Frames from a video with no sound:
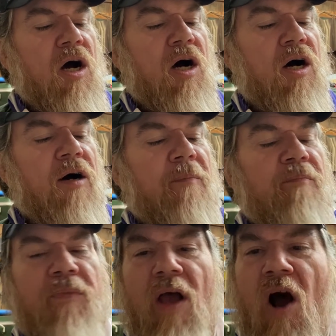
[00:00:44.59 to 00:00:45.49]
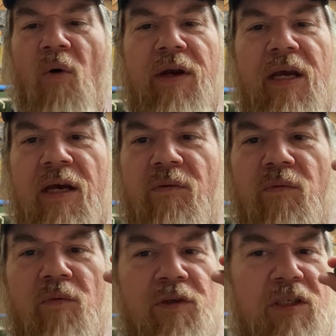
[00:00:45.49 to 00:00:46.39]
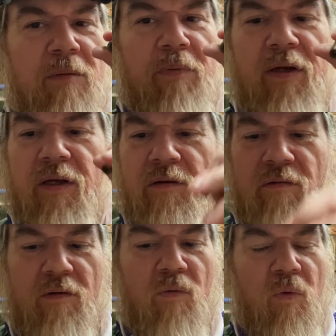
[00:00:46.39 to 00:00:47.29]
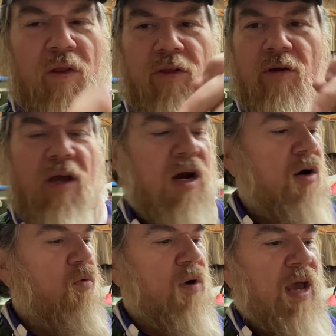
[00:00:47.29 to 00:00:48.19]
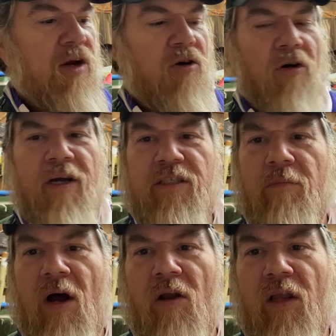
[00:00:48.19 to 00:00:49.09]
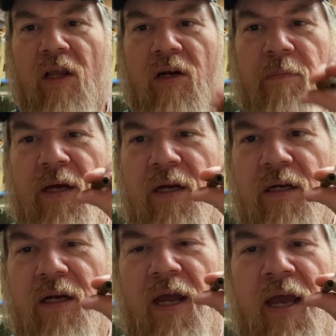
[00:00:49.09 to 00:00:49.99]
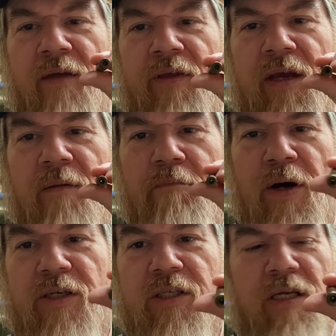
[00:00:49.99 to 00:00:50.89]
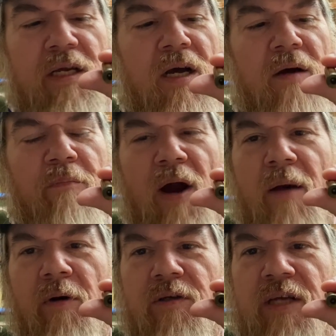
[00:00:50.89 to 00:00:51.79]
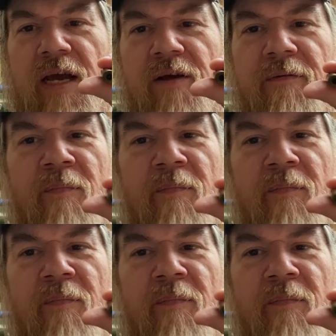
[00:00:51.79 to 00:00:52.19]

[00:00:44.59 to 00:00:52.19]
Um, all we did was simply went through there. We had to grease them all a little bit and then punch the uh, primers out.